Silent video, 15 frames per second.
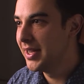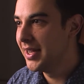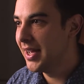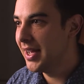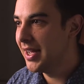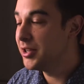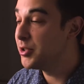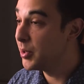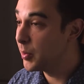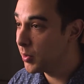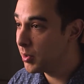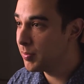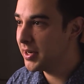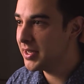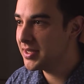uh, doing
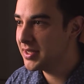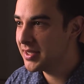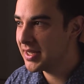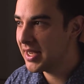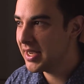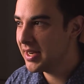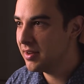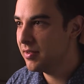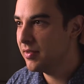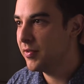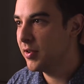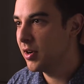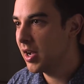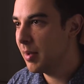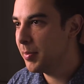WordPress design
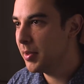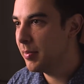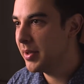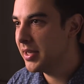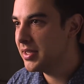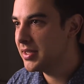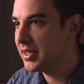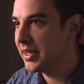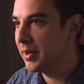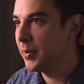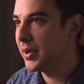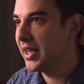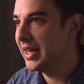for a couple of months. And then when I